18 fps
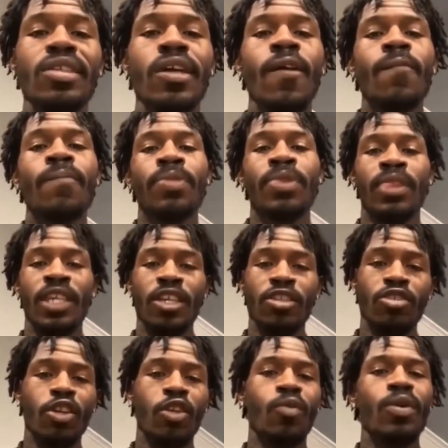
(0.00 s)
These are the
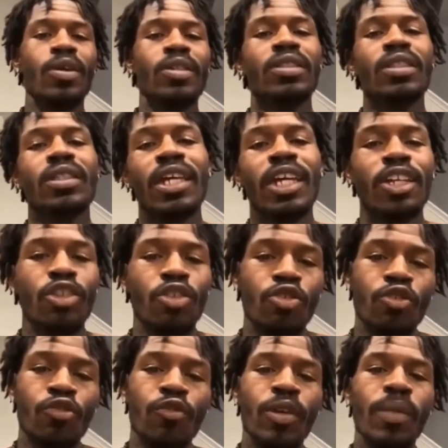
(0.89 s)
ones that they use for
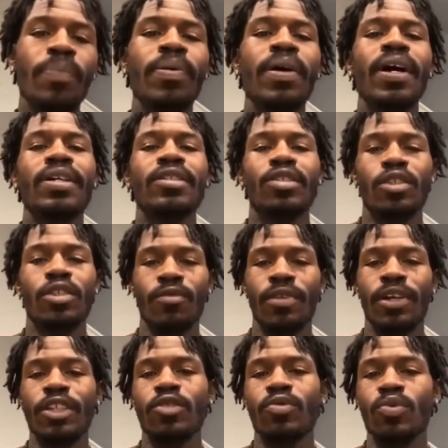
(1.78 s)
the pawns in the race
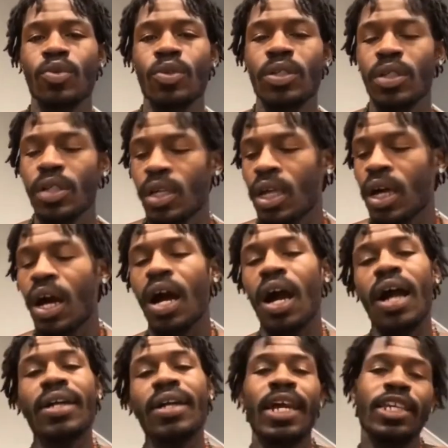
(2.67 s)
war. All right, now
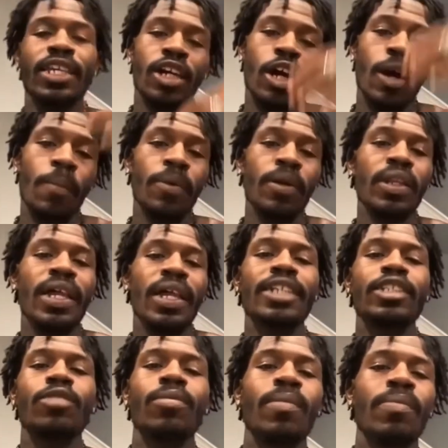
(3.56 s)
your upper class human
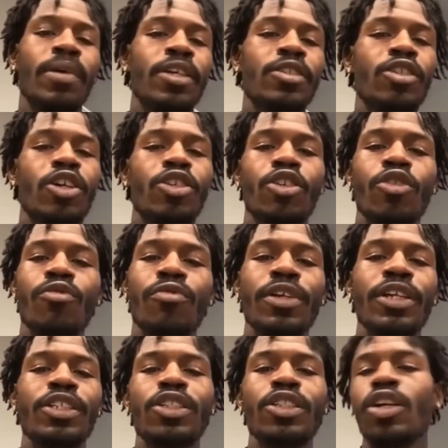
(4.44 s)
beings are your rich
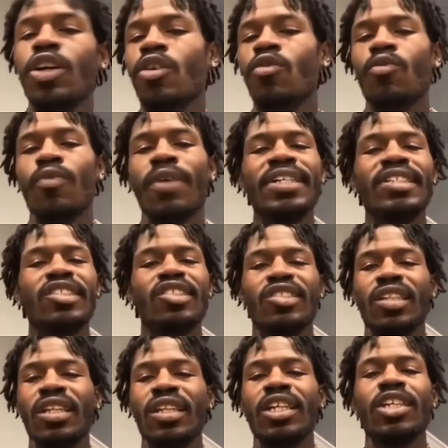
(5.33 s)
racist
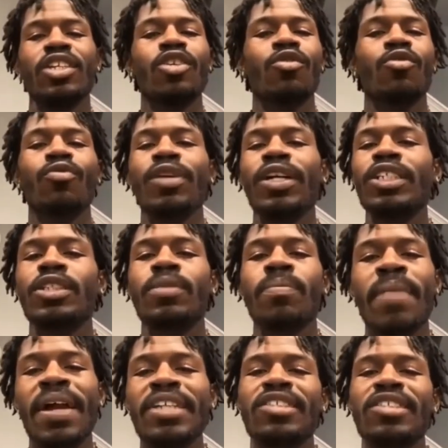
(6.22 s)
elite, your rich
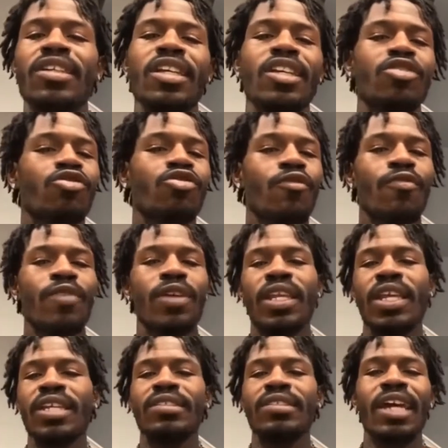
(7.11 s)
Mexicans, Dravidians,
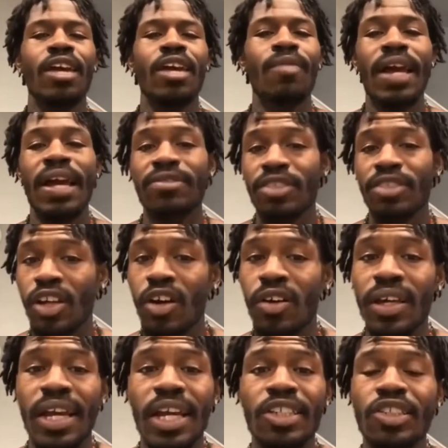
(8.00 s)
Arabs, and
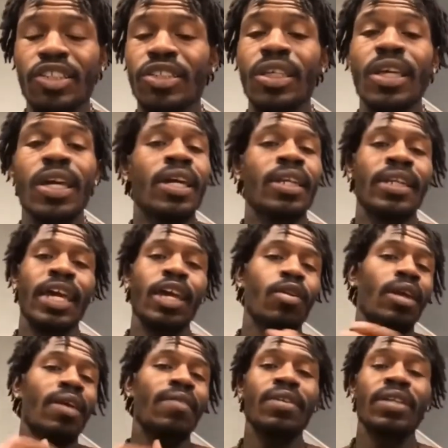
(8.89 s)
Caucasians. They don't
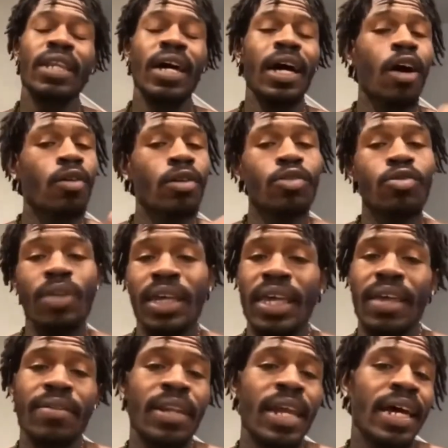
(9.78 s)
even, not only do they
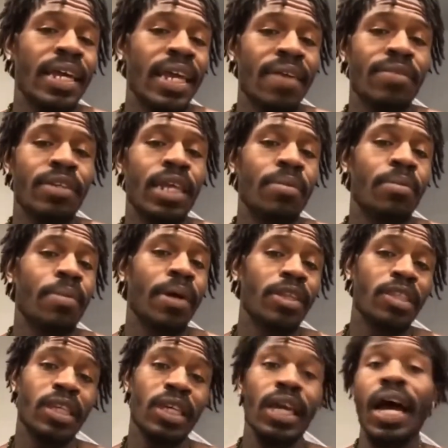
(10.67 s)
not give a damn about the
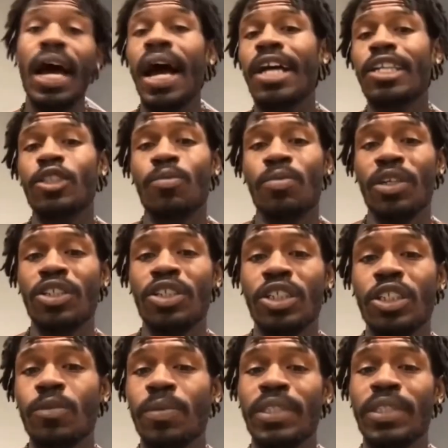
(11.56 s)
God species, but
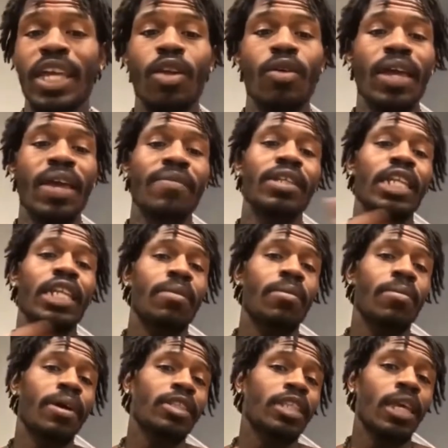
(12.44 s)
they don't give a damn about
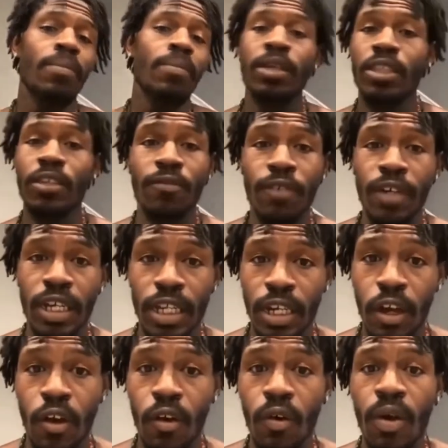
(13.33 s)
their motherfucking own.
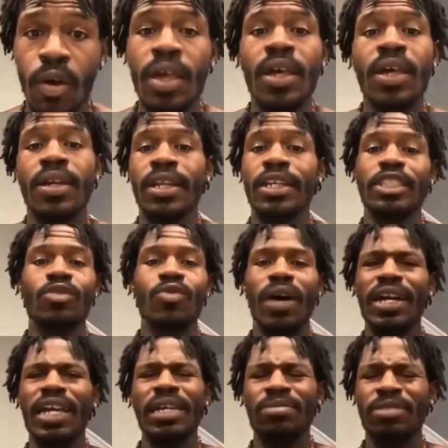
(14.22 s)
This is why I keep
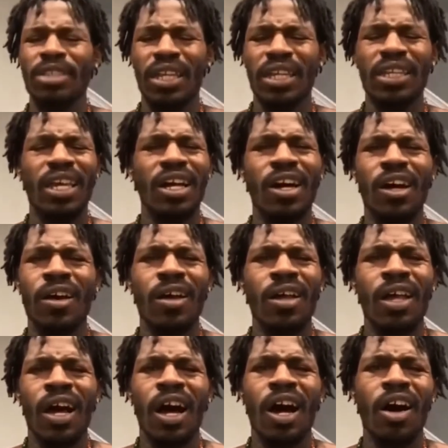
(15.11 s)
telling y'all,
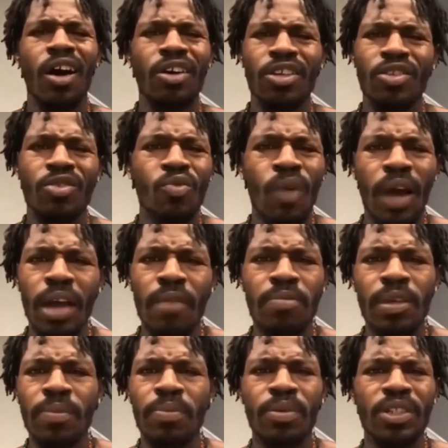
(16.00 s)
all you white
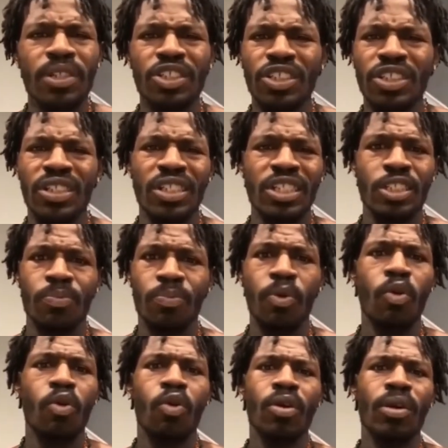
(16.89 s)
people and shit that's poor
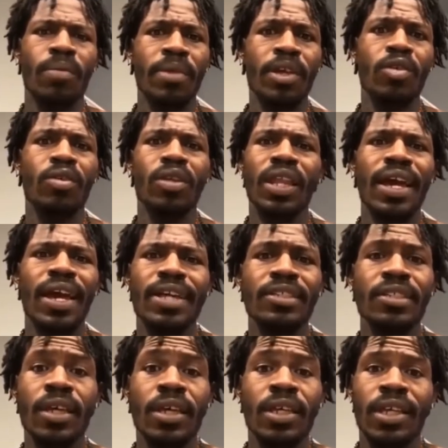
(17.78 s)
and middle class,
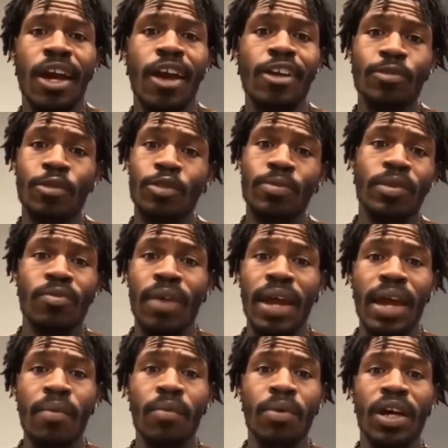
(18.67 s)
y'all supposed to be riding with
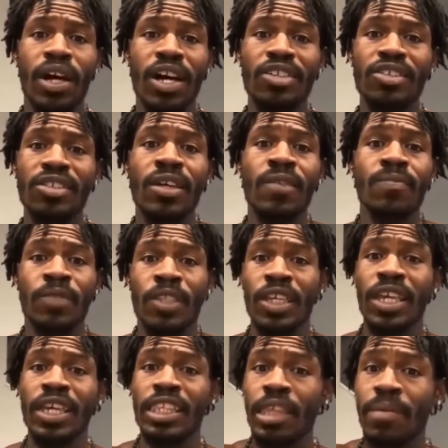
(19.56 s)
us to get
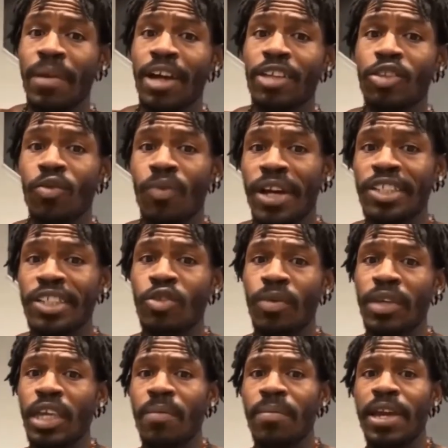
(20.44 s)
them out the way so we can
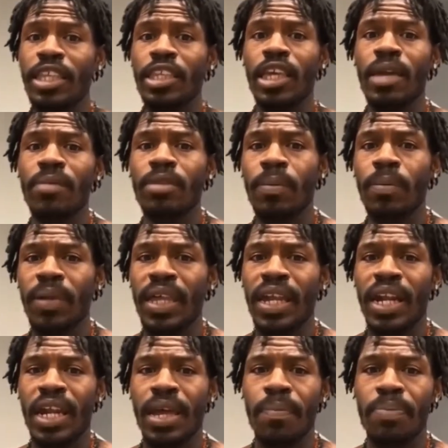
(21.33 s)
keep the planet at
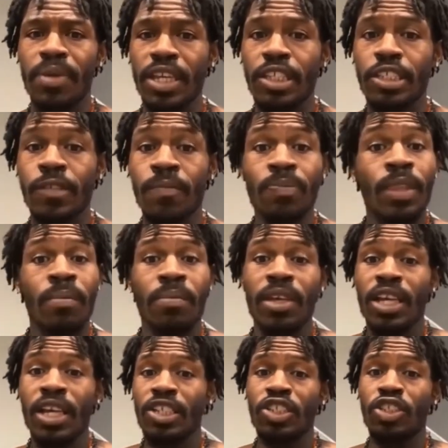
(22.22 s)
peace.
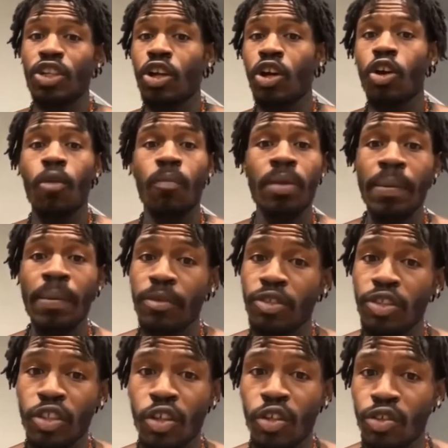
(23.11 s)
Because your own people
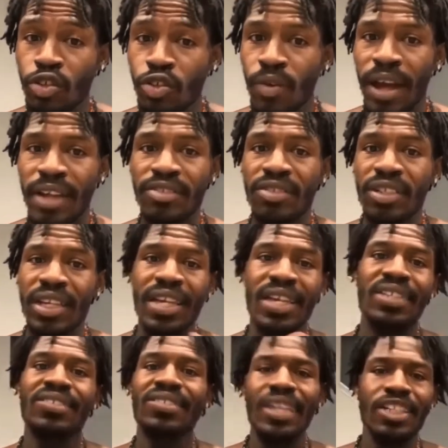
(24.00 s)
sold you out to the
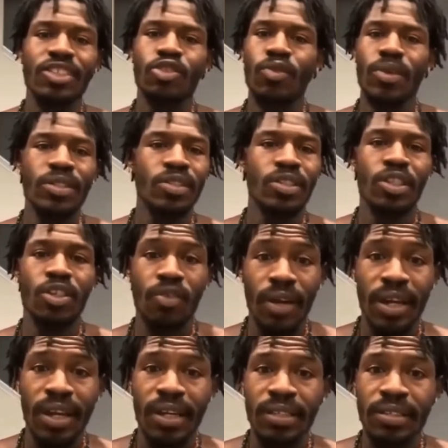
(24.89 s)
insectoids and the
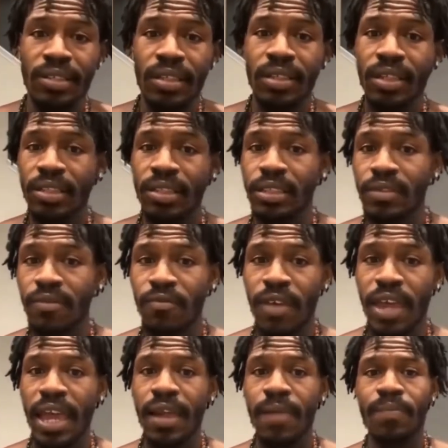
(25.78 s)
grays. This is a
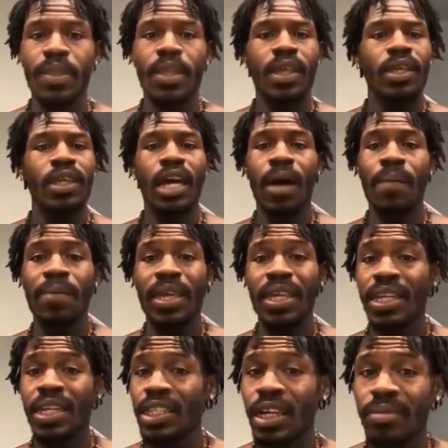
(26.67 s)
fact. Y'all been getting
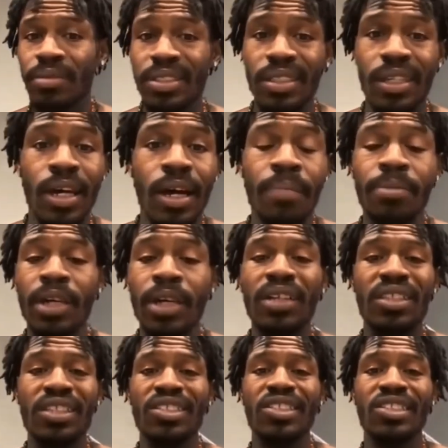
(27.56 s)
abducted
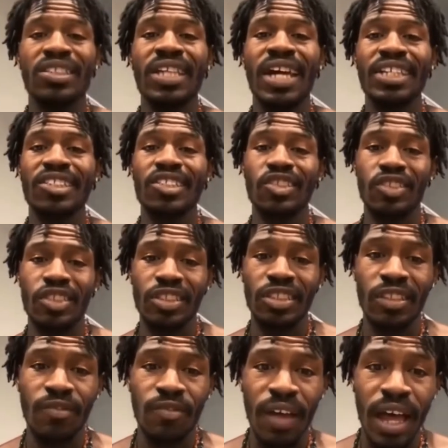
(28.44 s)
since
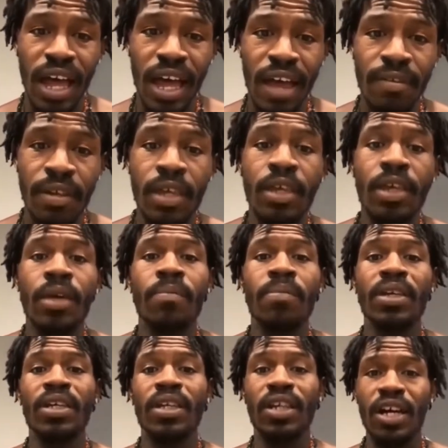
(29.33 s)
1965
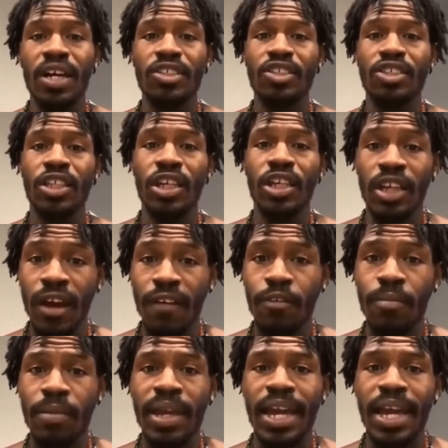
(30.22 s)
because the government
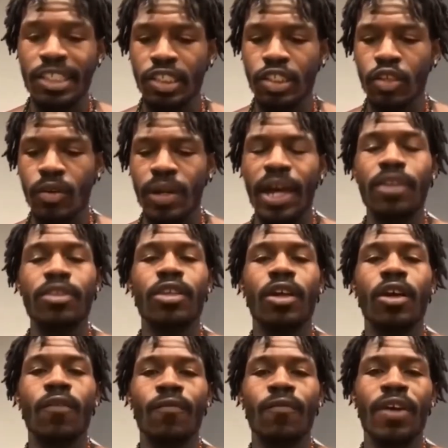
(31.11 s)
has sold out their
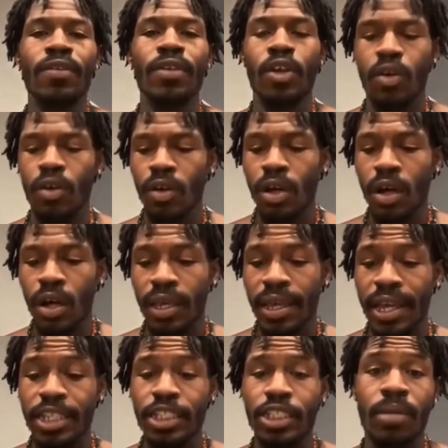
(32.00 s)
very own Caucasian
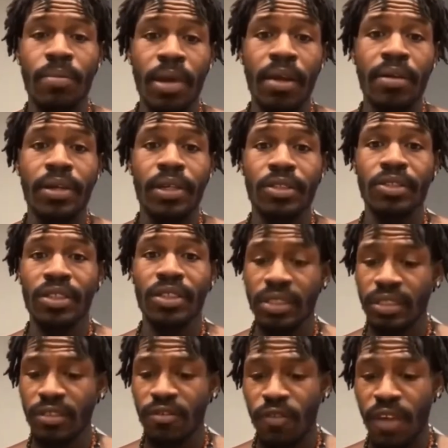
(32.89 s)
Americans. This is a
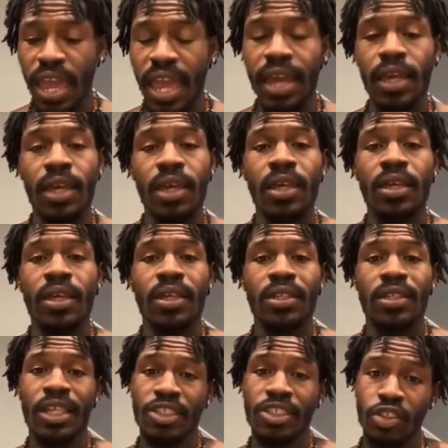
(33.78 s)
fact. They
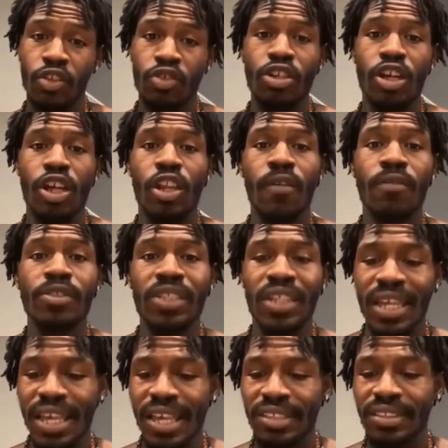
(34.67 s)
sold y'all over to the
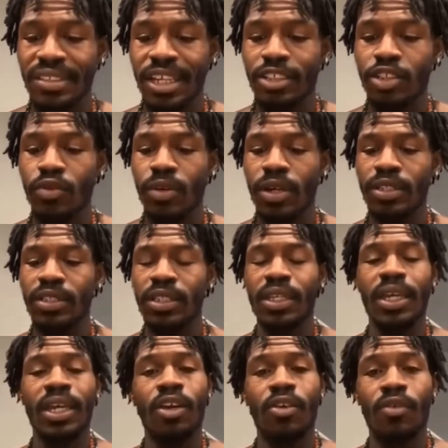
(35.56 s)
insectoids and
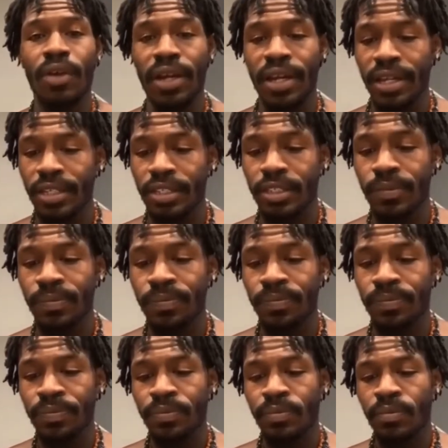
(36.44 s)
grays.
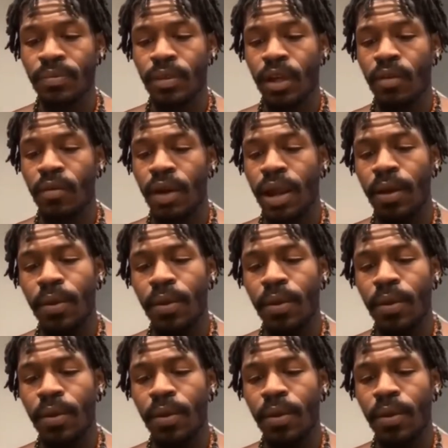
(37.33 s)
All right?